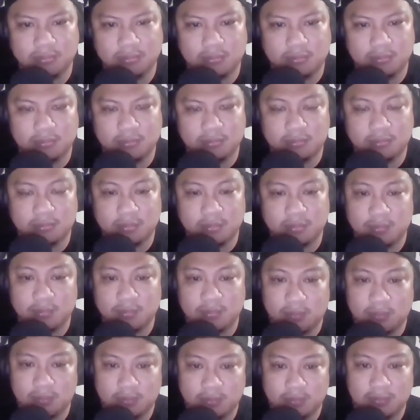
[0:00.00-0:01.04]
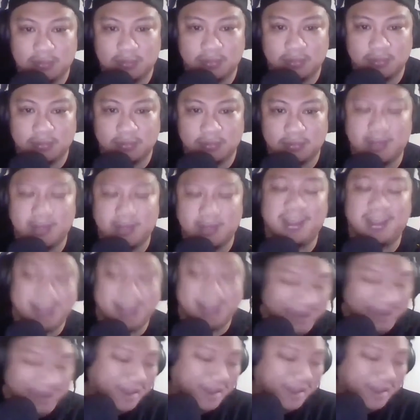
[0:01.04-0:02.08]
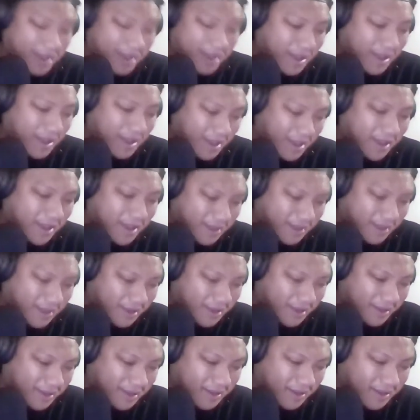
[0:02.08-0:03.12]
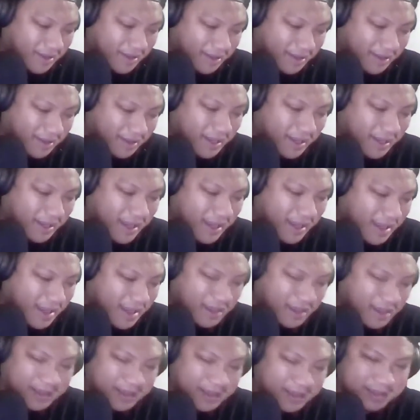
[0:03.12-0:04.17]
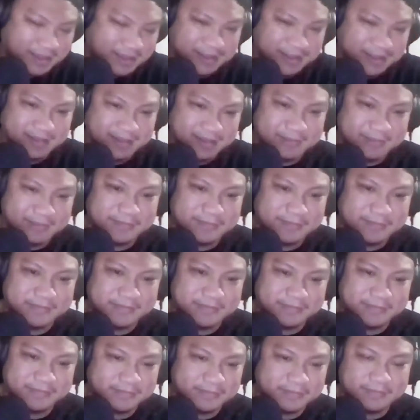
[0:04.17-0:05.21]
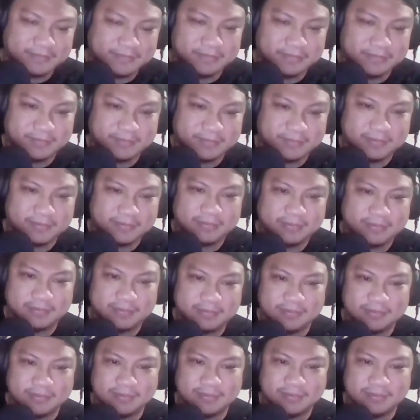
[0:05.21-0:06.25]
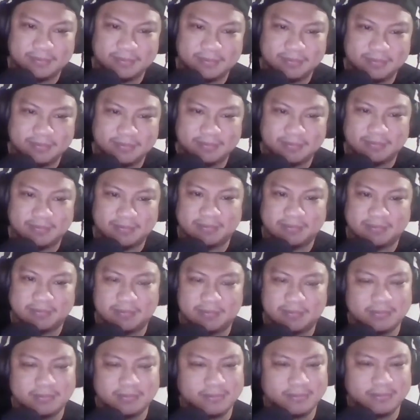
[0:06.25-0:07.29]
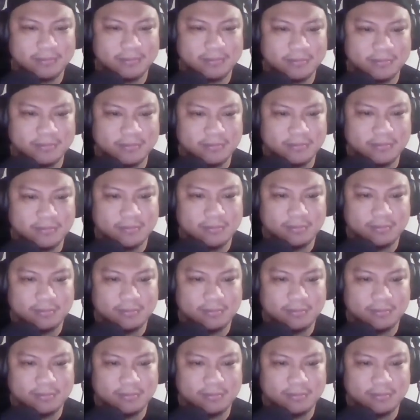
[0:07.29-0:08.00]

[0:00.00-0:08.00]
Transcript: (not speaking)